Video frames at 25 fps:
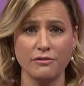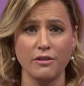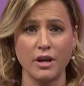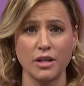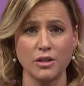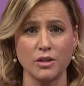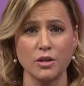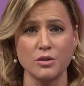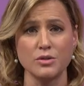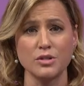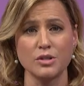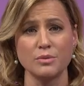
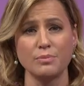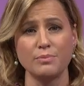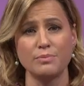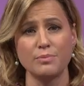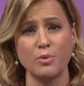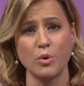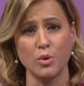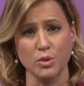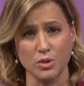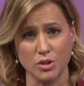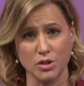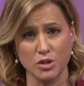Whānau
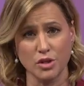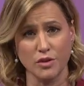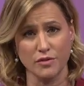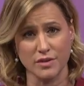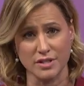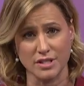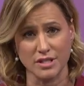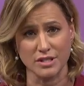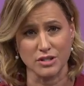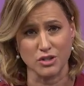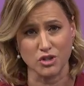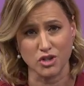Support
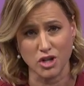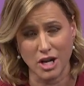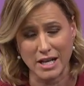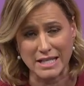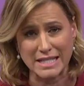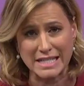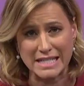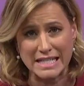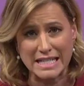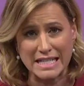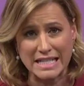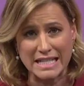Services
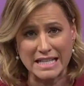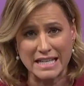Trust,